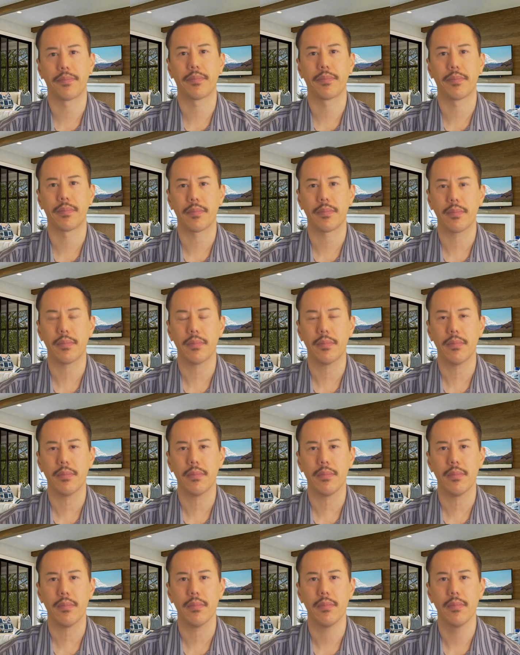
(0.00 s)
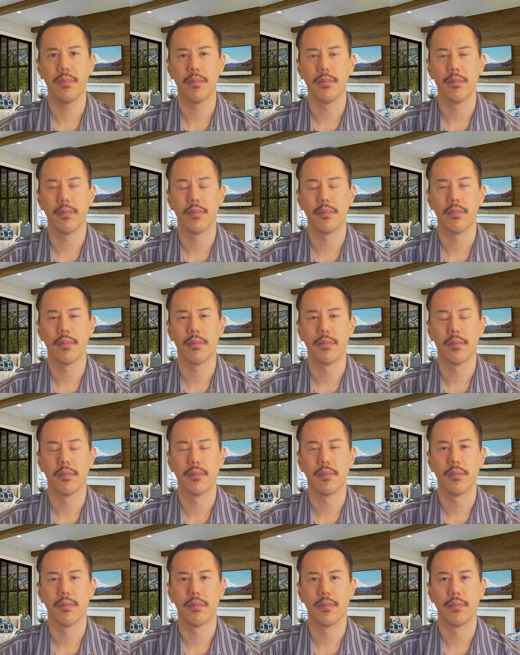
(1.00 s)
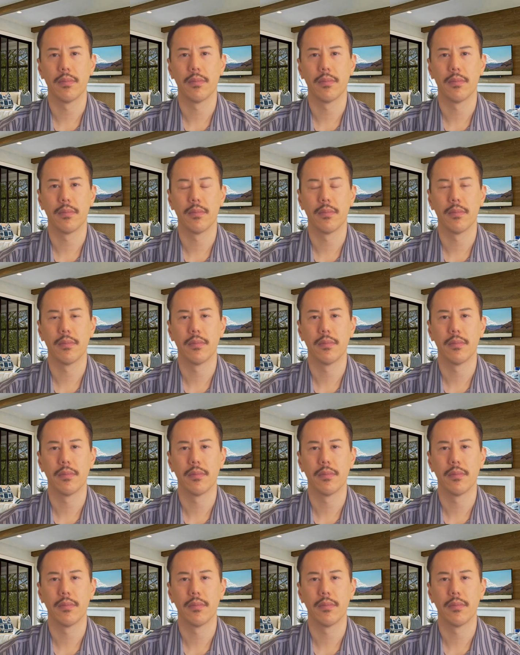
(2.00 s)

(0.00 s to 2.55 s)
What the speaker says: No one is speaking in this clip.